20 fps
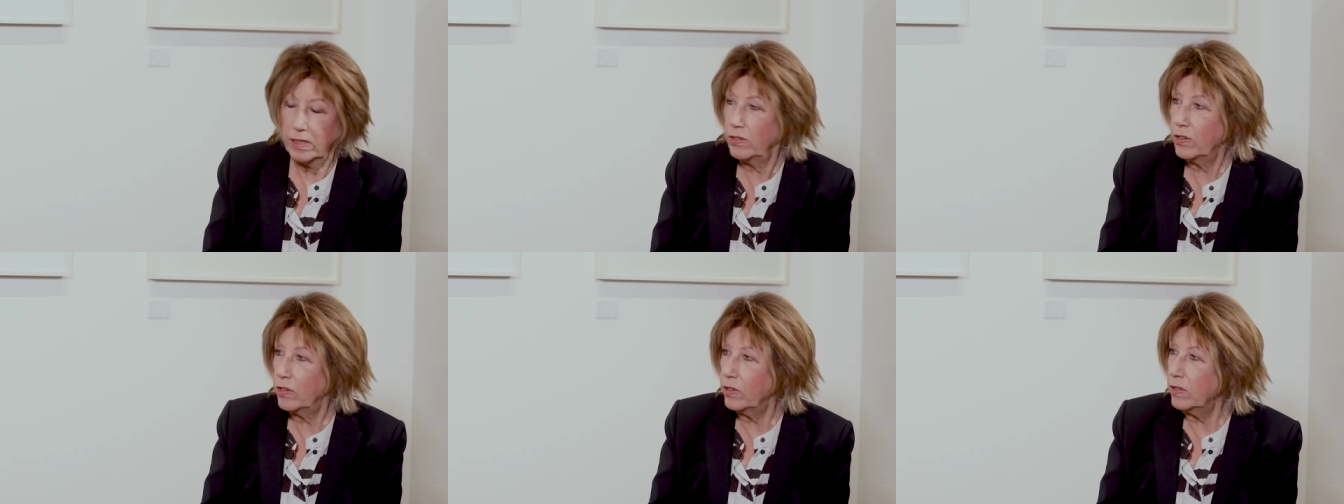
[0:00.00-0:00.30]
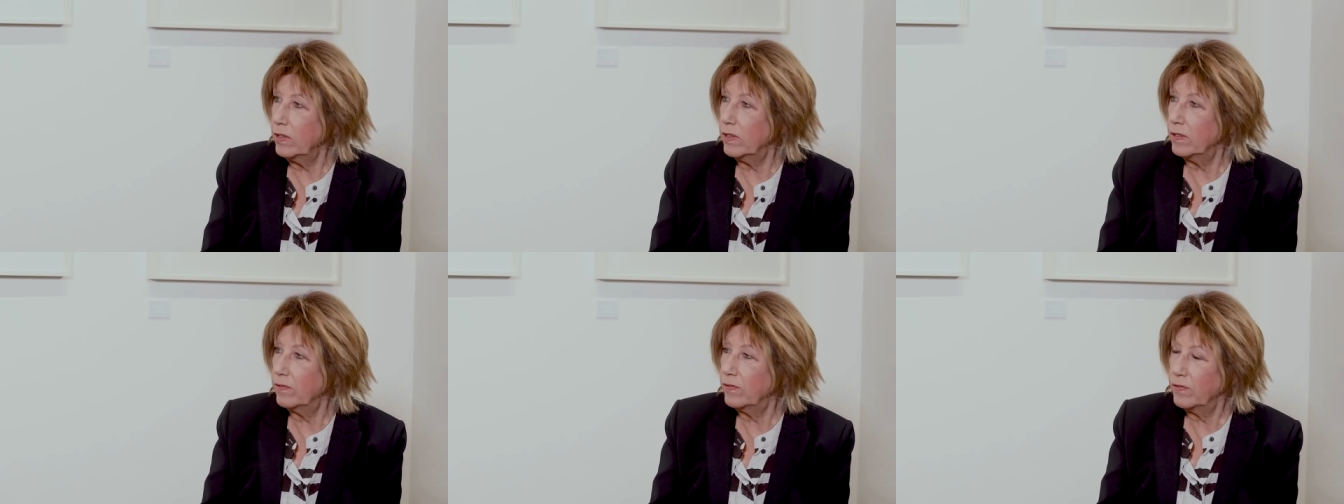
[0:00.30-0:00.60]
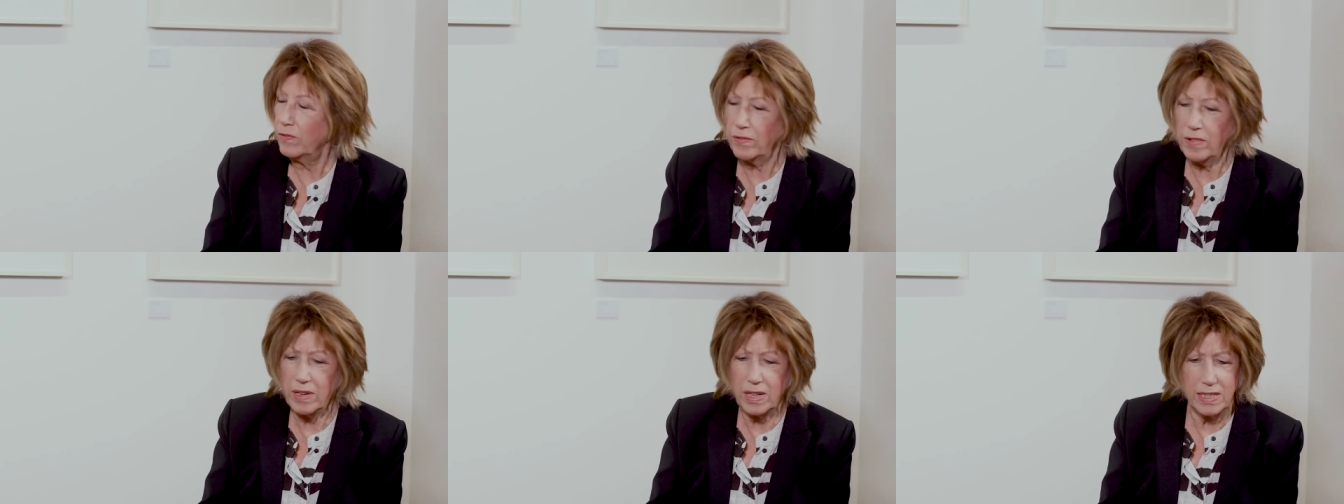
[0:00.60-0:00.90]

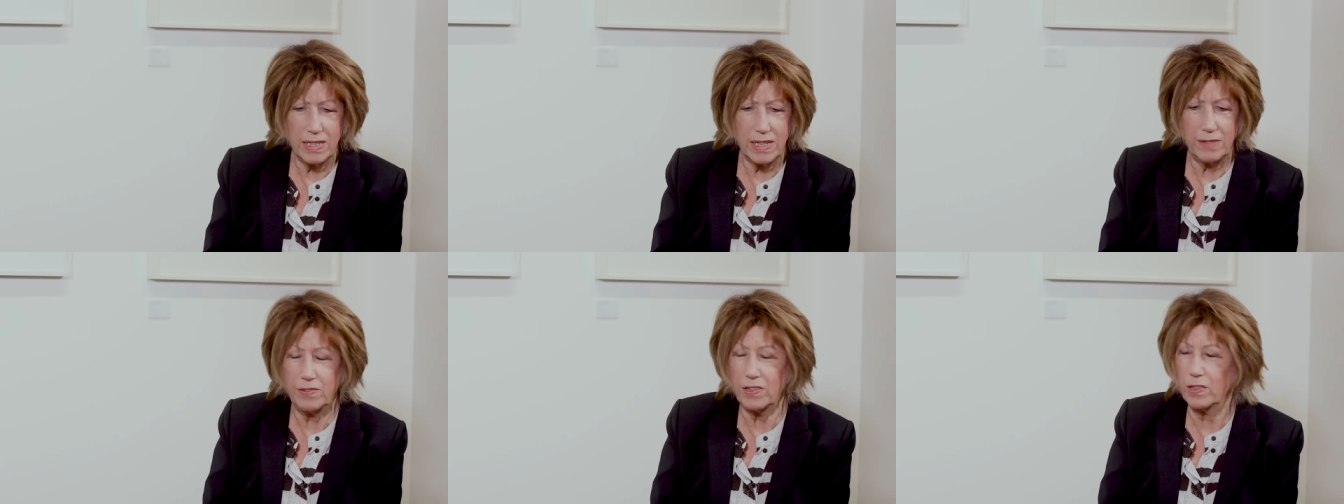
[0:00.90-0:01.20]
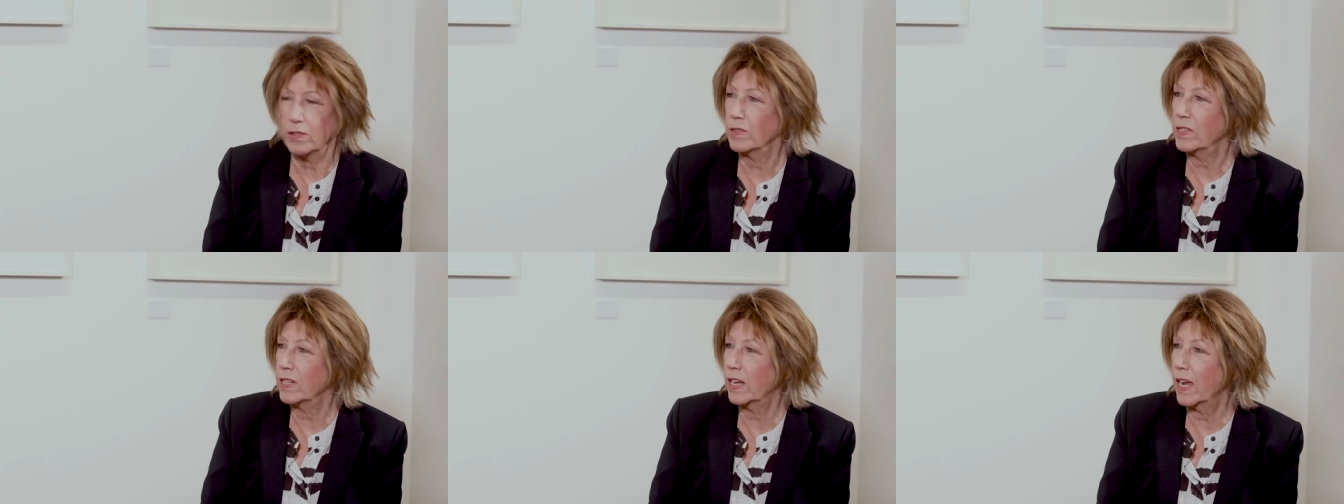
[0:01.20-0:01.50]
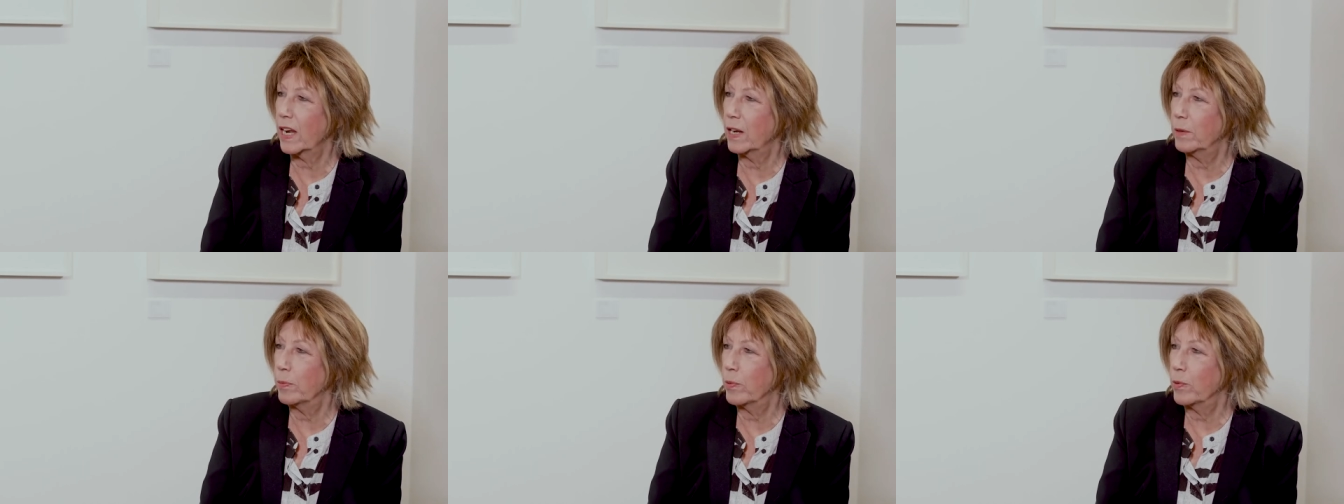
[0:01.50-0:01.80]
it's really difficult to
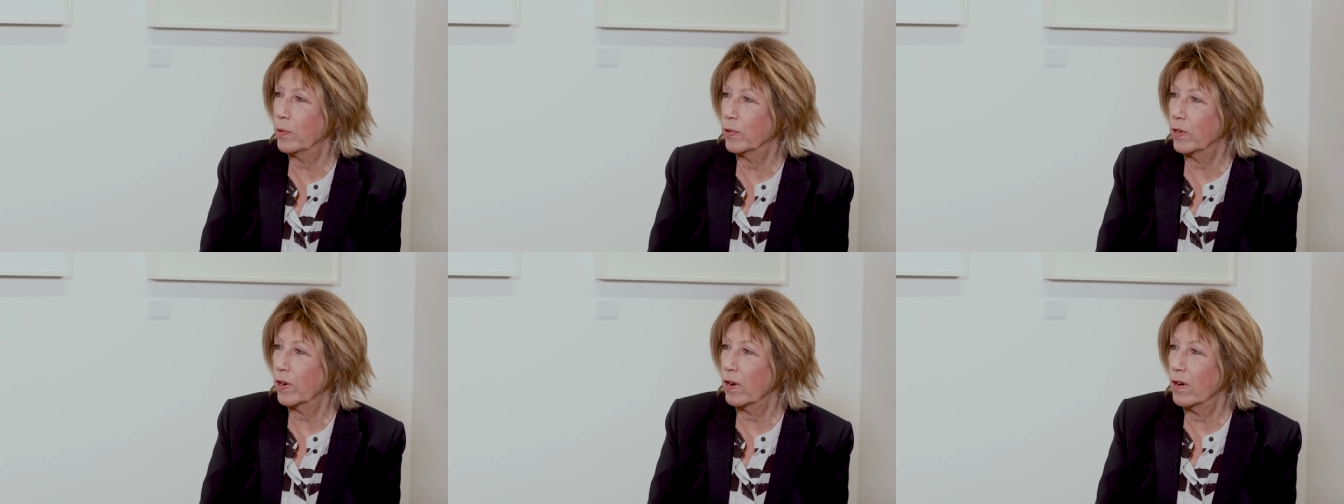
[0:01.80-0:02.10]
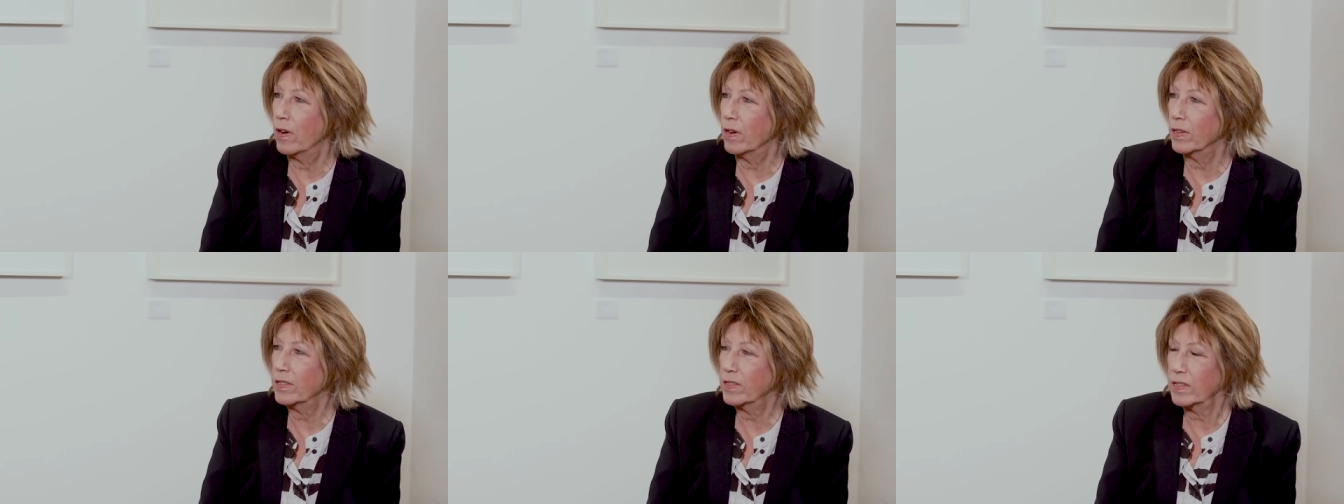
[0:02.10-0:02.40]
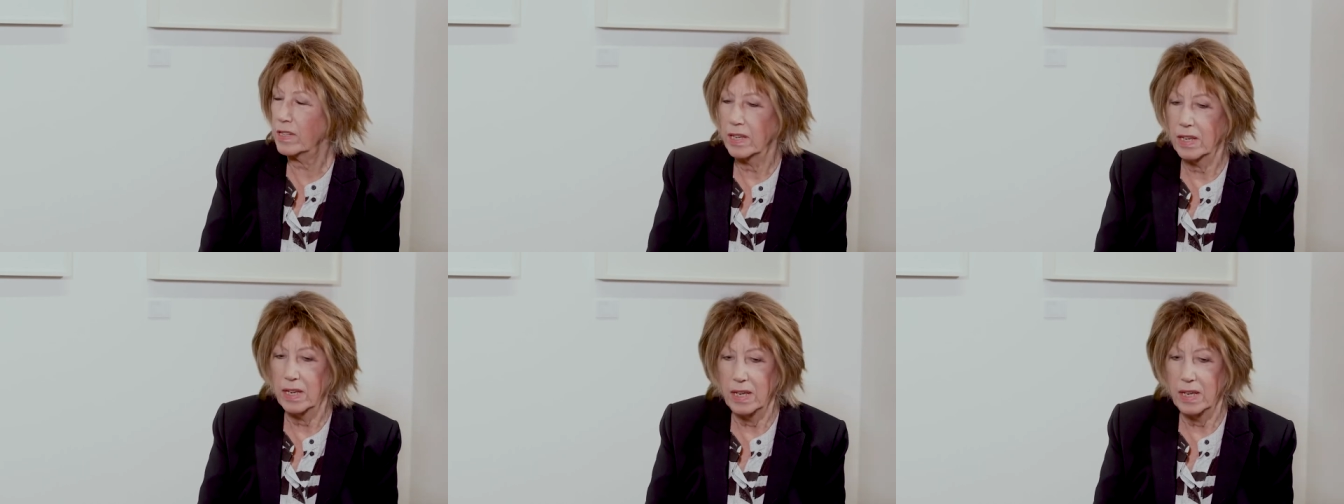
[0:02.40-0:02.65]
get a broadcast.